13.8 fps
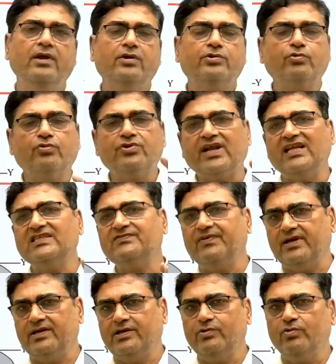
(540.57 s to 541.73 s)
to
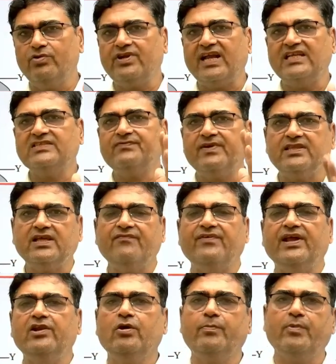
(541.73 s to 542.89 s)
transfer the
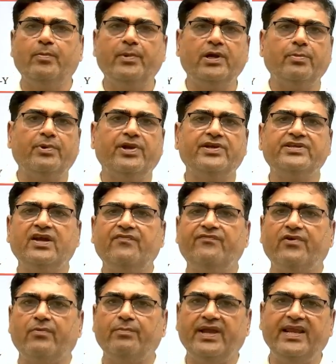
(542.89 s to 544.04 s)
value of moment of inertia
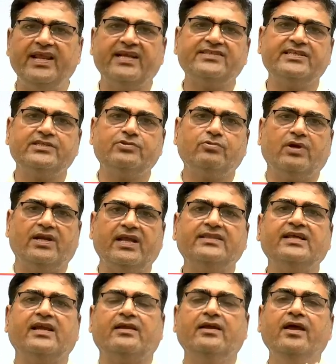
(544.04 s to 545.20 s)
from n axis to another